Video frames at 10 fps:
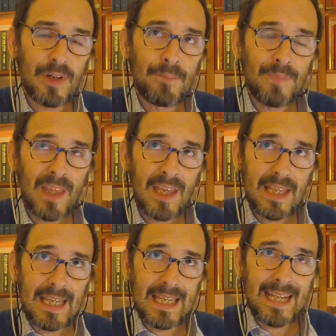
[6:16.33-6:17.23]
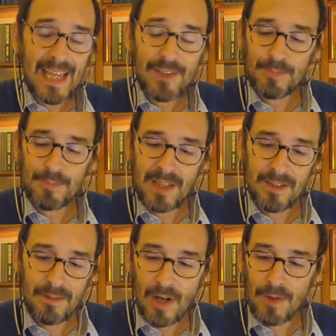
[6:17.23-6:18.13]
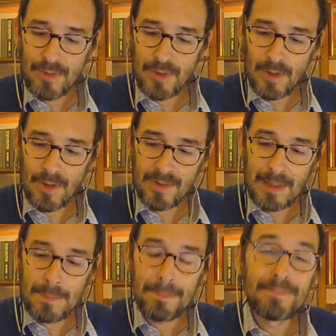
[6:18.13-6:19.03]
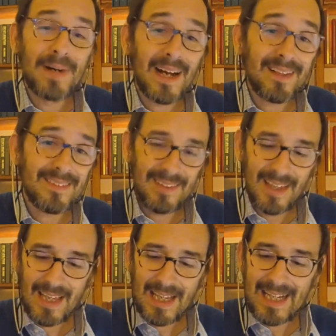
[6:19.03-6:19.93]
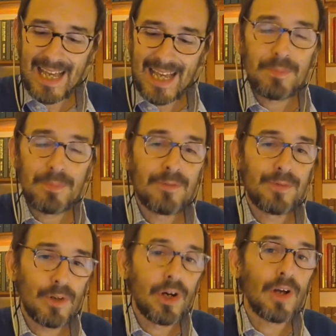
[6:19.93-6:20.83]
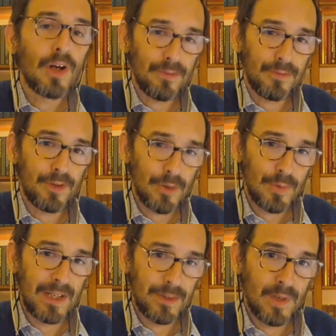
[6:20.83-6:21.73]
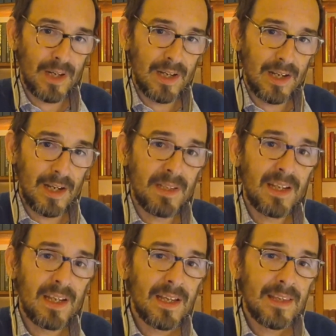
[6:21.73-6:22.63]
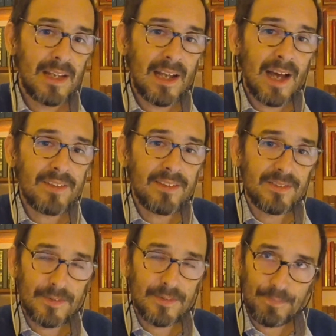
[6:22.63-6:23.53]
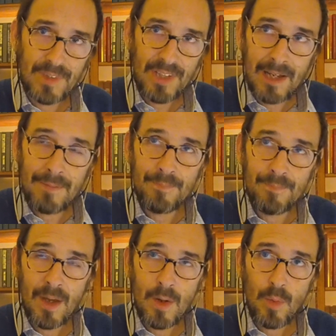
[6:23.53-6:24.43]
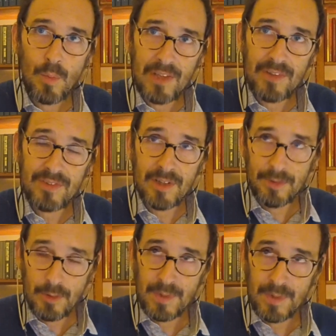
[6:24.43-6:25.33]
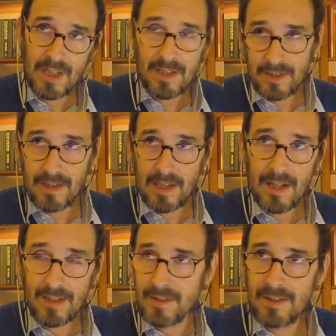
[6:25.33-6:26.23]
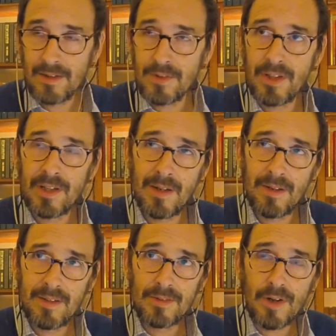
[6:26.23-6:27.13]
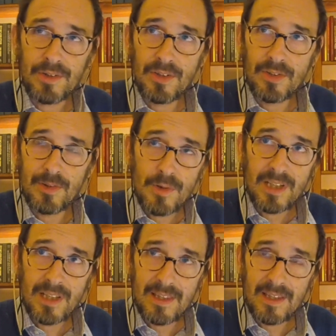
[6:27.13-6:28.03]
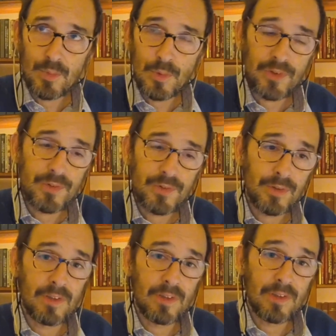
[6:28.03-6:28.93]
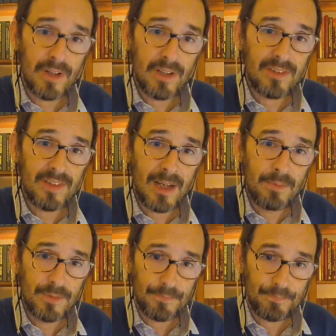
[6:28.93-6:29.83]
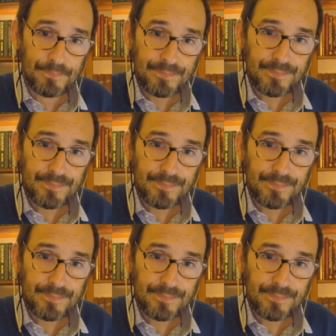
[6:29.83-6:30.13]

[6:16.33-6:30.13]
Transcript: So it has been around for a long time, but it had been forgotten for quite a while. I mean, the last time Western, European and doctors looked at this was during Victorian times,